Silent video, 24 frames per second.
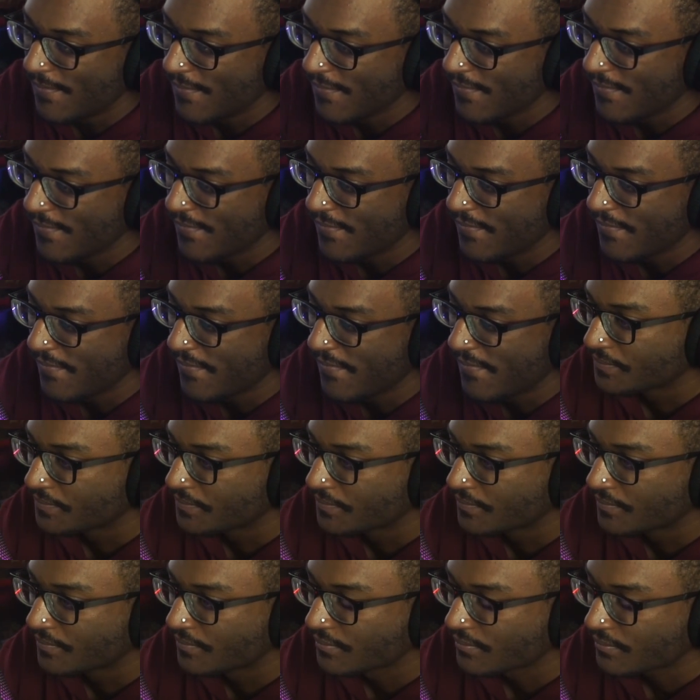
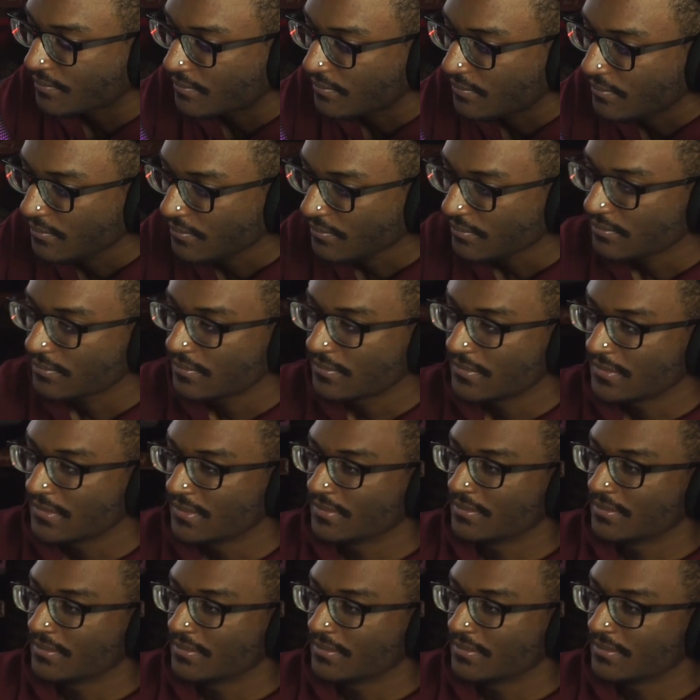(silence)